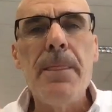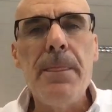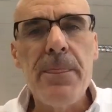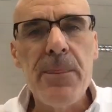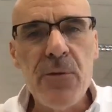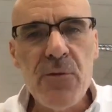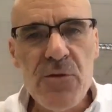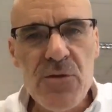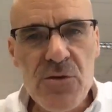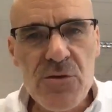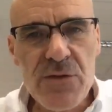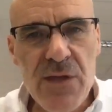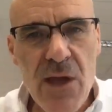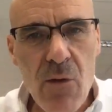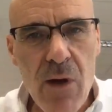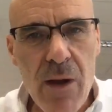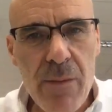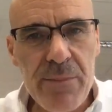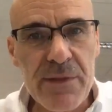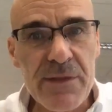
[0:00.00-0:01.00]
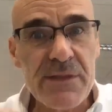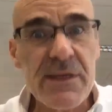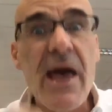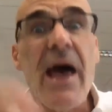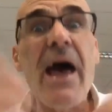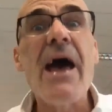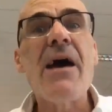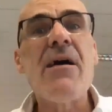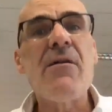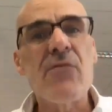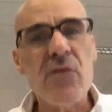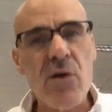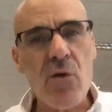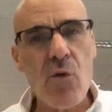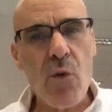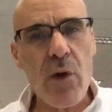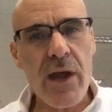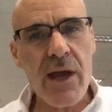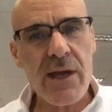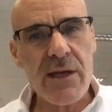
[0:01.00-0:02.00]
to use their weapons
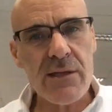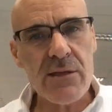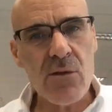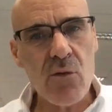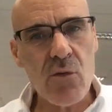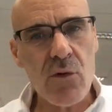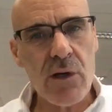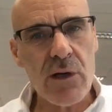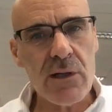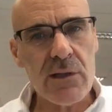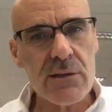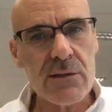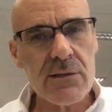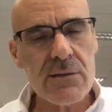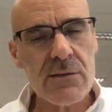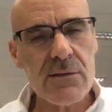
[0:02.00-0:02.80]
everywhere in the world.